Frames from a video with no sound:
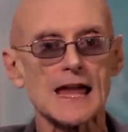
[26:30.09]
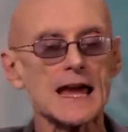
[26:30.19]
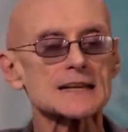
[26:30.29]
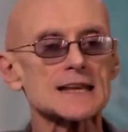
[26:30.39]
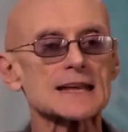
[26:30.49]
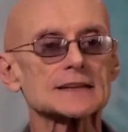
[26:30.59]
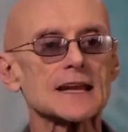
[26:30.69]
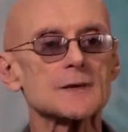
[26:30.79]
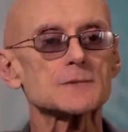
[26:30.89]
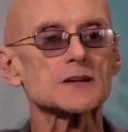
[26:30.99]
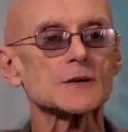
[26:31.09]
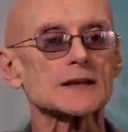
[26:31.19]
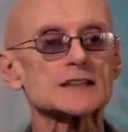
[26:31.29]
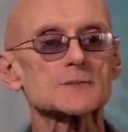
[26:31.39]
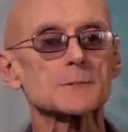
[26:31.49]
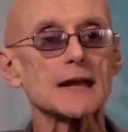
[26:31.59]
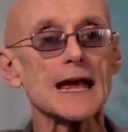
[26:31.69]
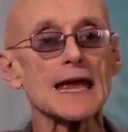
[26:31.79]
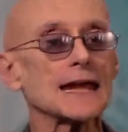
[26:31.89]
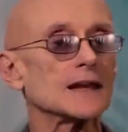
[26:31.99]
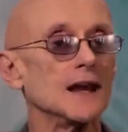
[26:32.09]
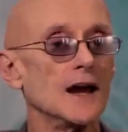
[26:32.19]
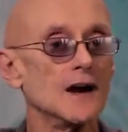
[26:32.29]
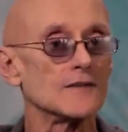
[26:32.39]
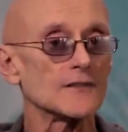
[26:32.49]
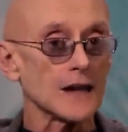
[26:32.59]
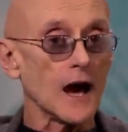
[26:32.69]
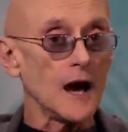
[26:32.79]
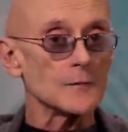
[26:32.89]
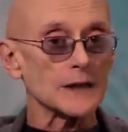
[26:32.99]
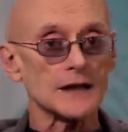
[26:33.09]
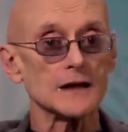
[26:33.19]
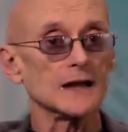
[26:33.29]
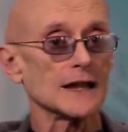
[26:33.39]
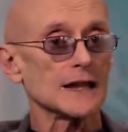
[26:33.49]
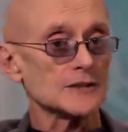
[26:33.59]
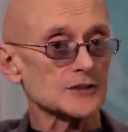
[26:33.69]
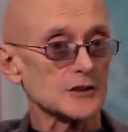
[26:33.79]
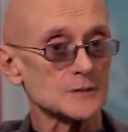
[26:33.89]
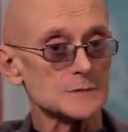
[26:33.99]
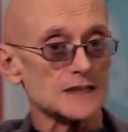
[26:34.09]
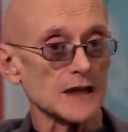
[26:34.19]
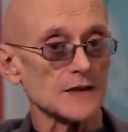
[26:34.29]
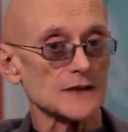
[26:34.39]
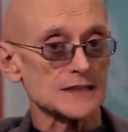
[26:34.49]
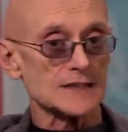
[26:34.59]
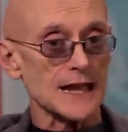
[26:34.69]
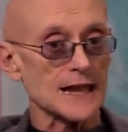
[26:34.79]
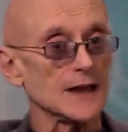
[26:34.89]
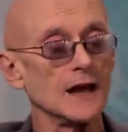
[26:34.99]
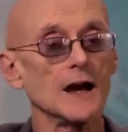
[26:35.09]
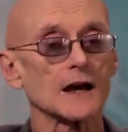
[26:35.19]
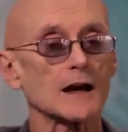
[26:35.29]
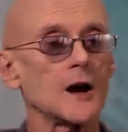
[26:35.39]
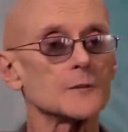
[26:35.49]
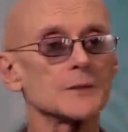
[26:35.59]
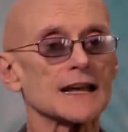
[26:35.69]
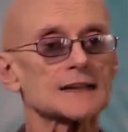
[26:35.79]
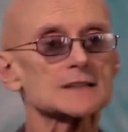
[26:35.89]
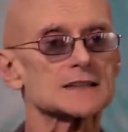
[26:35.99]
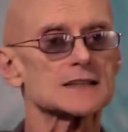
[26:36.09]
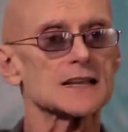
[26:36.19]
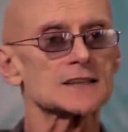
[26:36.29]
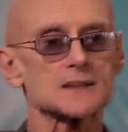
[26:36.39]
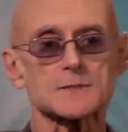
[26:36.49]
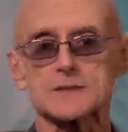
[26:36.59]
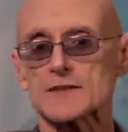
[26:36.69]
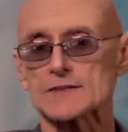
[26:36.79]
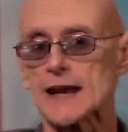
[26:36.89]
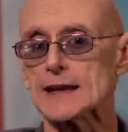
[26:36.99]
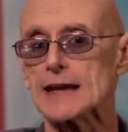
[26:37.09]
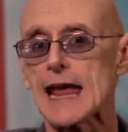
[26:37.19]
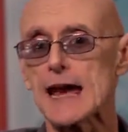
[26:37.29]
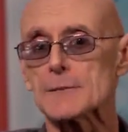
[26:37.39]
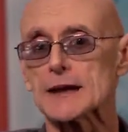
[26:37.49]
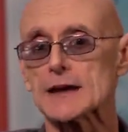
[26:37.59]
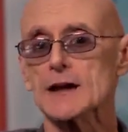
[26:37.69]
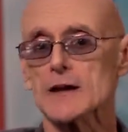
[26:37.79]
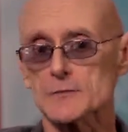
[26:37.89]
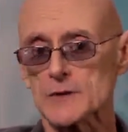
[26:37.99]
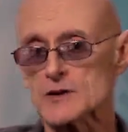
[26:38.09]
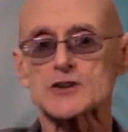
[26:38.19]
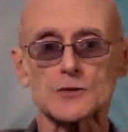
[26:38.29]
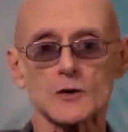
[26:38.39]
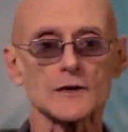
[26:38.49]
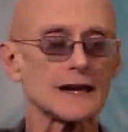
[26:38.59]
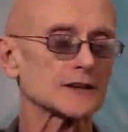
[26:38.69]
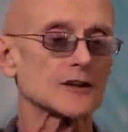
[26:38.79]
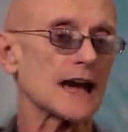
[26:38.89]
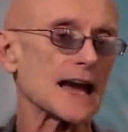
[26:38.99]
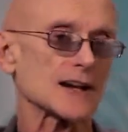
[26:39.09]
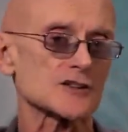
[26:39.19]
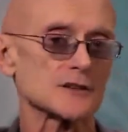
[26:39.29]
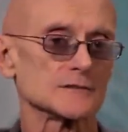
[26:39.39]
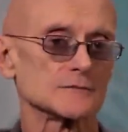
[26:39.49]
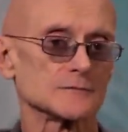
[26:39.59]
as they attempt to explain phenomena in terms of, say, complex systems of dynamic mutual interaction.